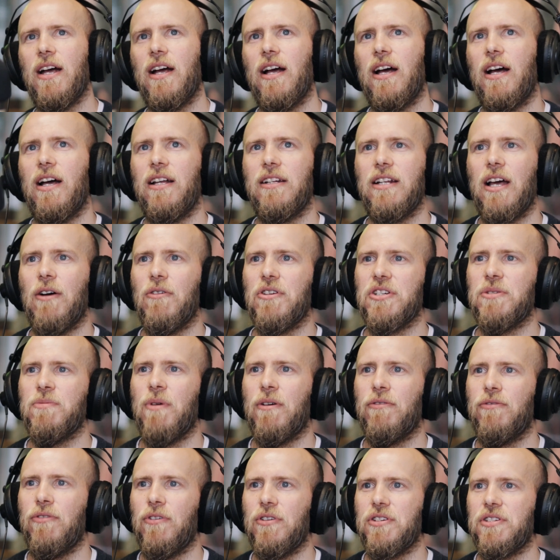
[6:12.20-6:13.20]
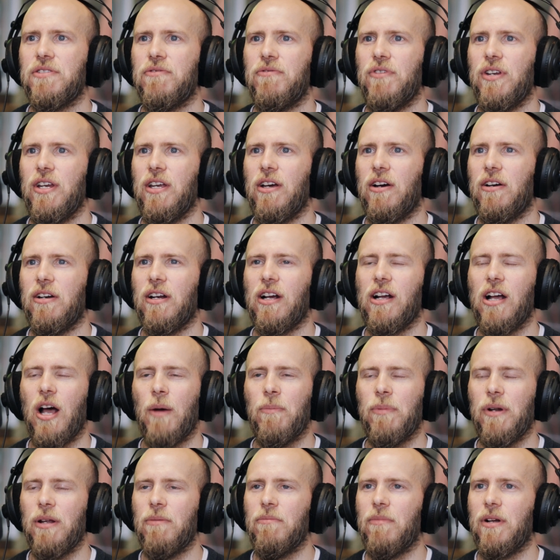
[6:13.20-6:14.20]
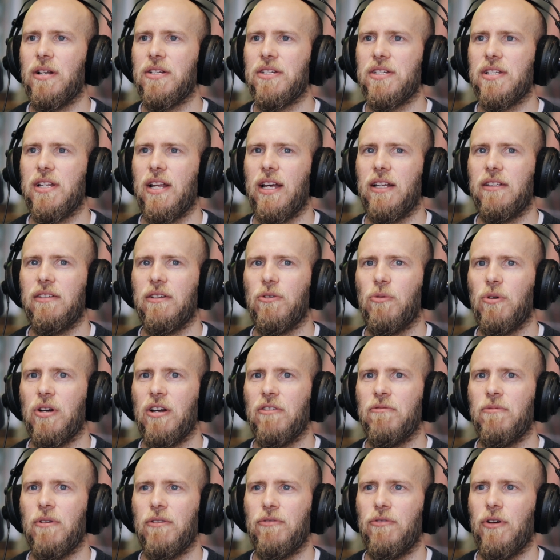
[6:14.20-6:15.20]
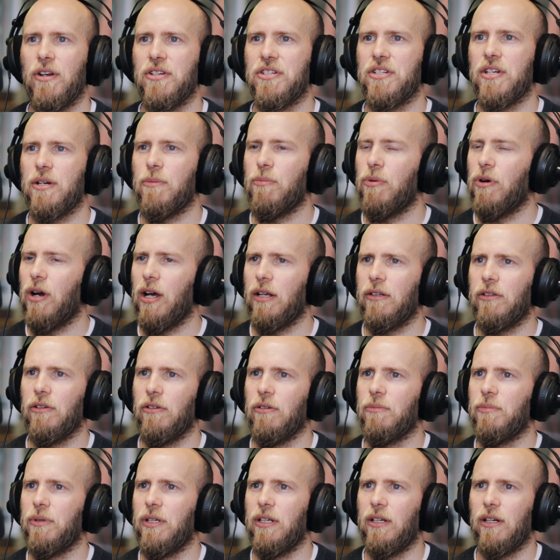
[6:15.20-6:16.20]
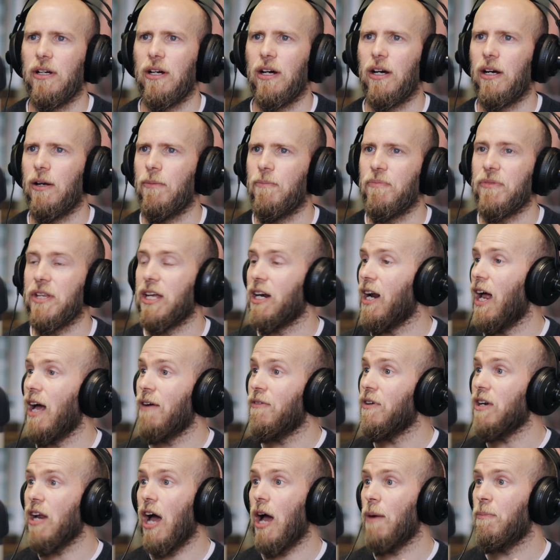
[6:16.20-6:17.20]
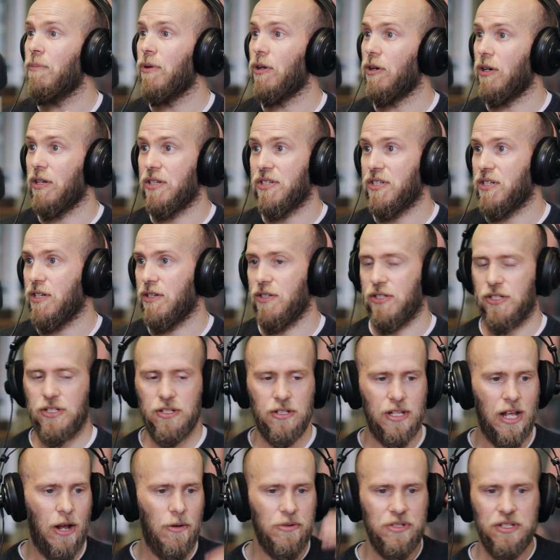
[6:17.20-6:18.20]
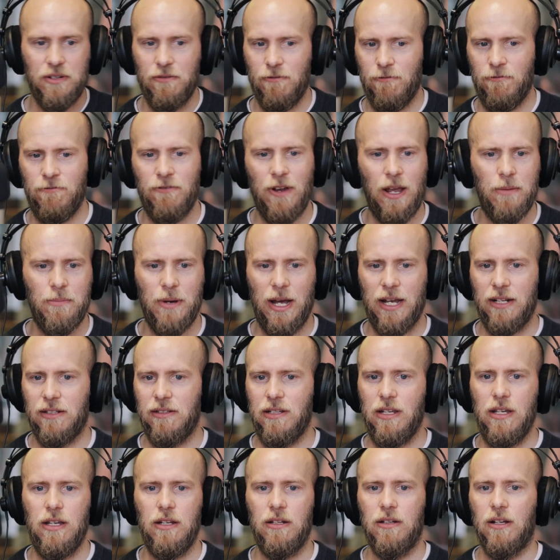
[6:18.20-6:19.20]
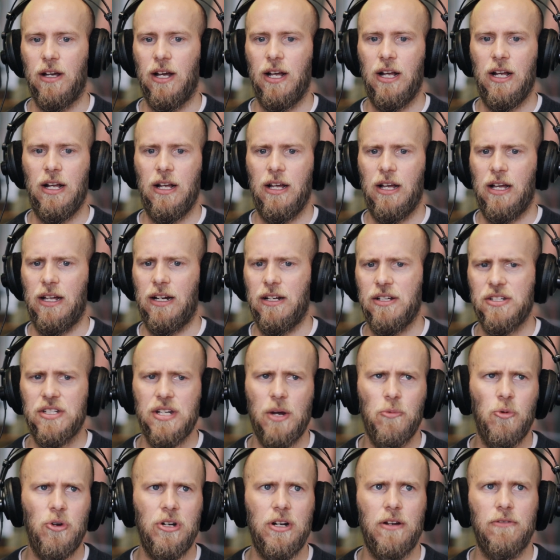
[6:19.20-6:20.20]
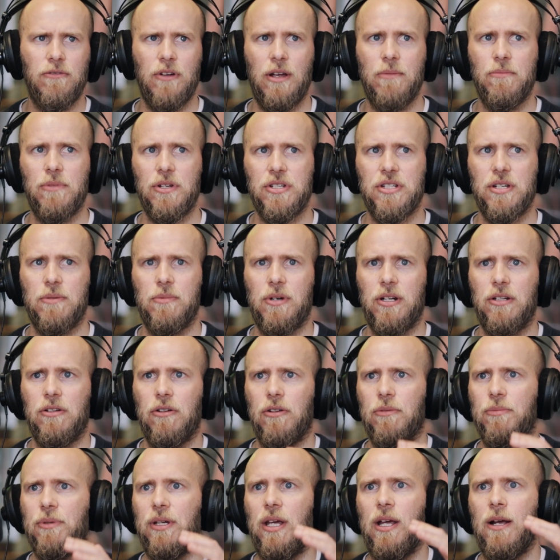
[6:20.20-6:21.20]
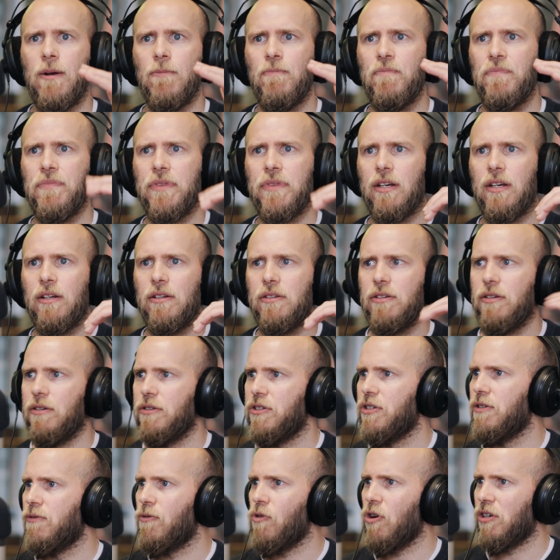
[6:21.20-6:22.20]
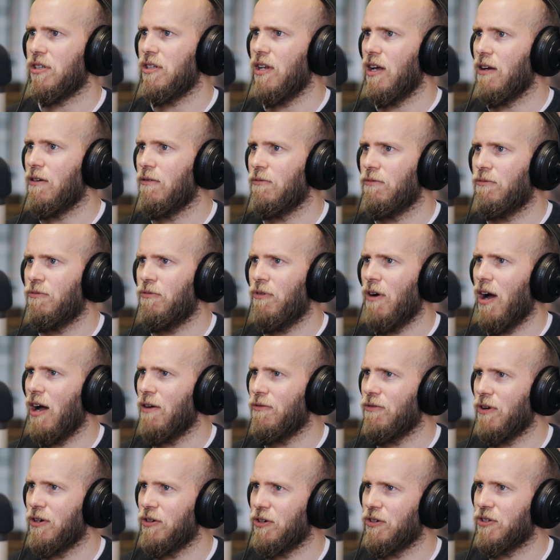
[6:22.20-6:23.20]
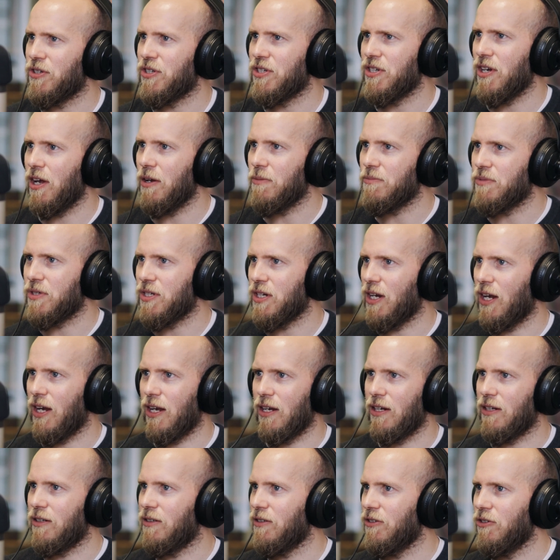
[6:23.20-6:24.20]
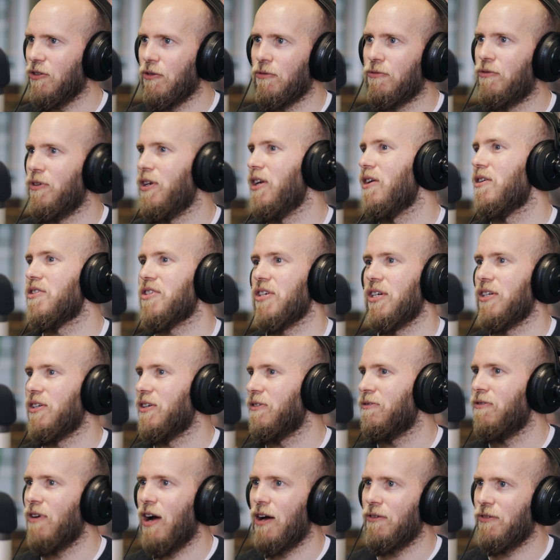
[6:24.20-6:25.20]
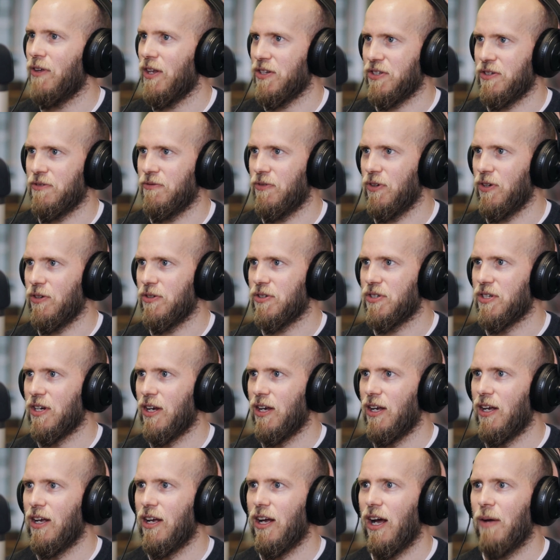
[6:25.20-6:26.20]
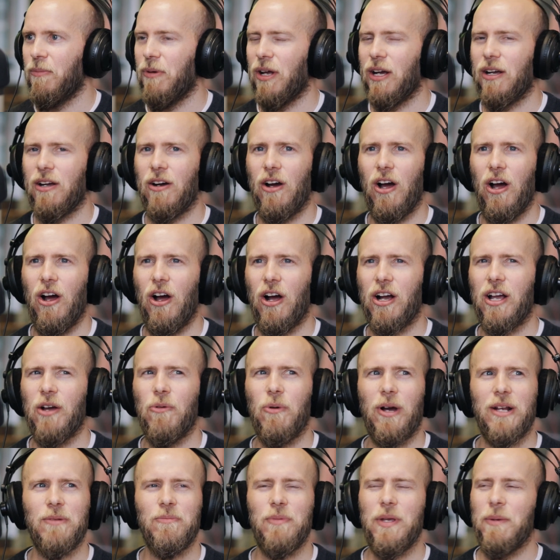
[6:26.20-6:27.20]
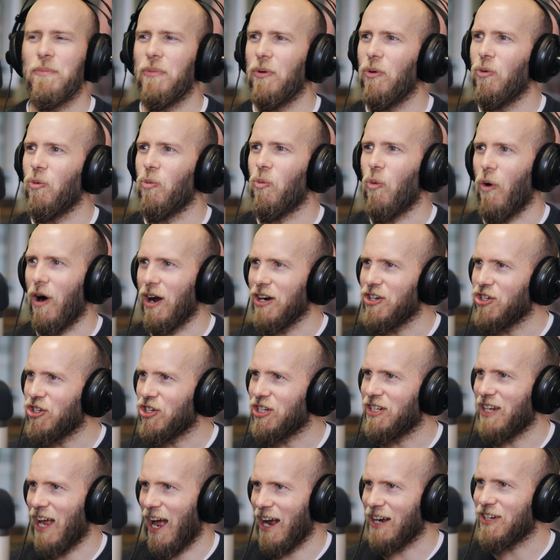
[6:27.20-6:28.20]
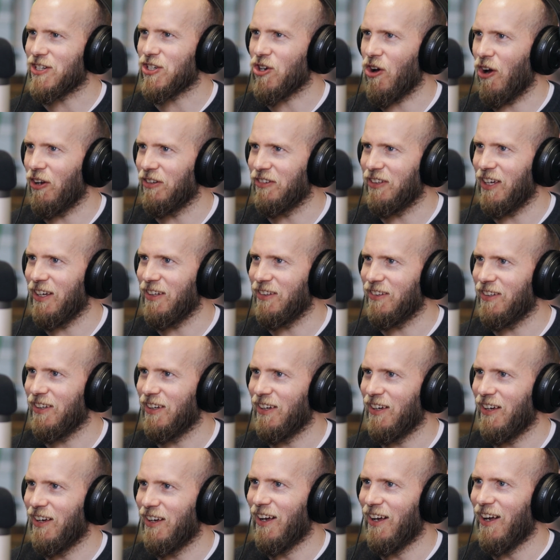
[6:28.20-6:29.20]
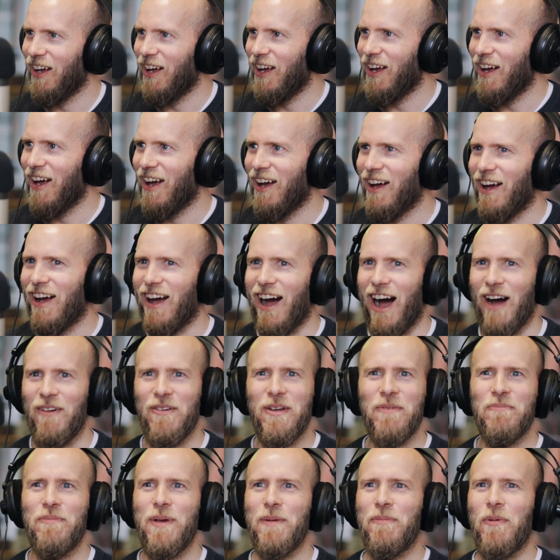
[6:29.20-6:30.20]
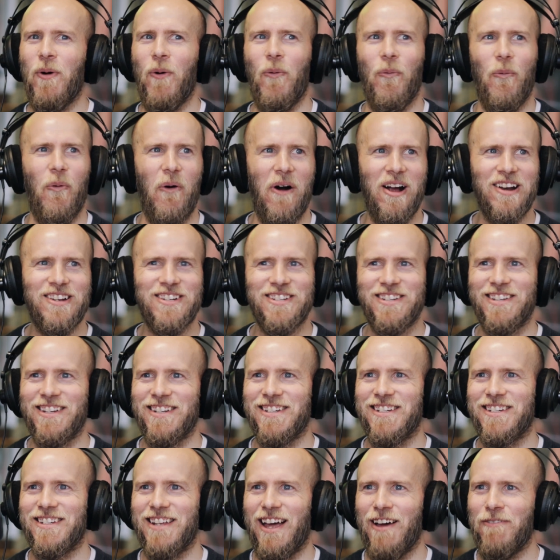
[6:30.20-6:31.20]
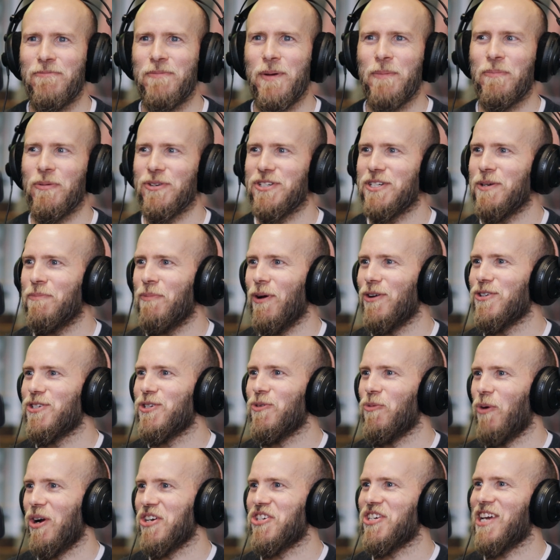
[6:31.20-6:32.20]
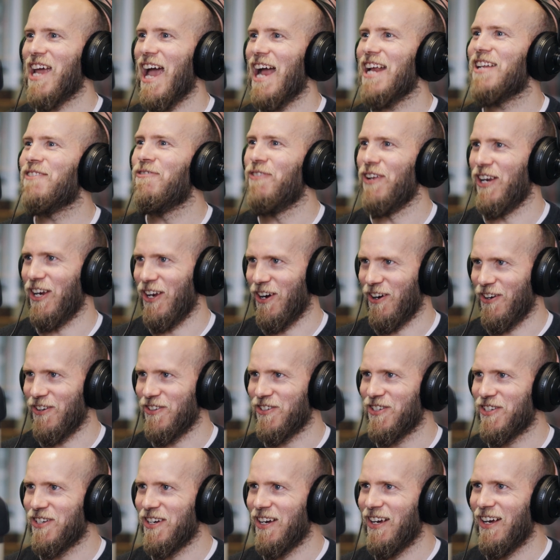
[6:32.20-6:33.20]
And that was my first video. And a couple of months later, one of my friends at Bright told me, um, and I haven't uploaded since. So that was in Feb 18. And somewhere in November, somebody told me, dude, you've got like 500 subs and your video's on 5,000 views. I'm like, okay, wait, people watch tax content? I mean, people watch this stuff. People are supposed to watch cat videos.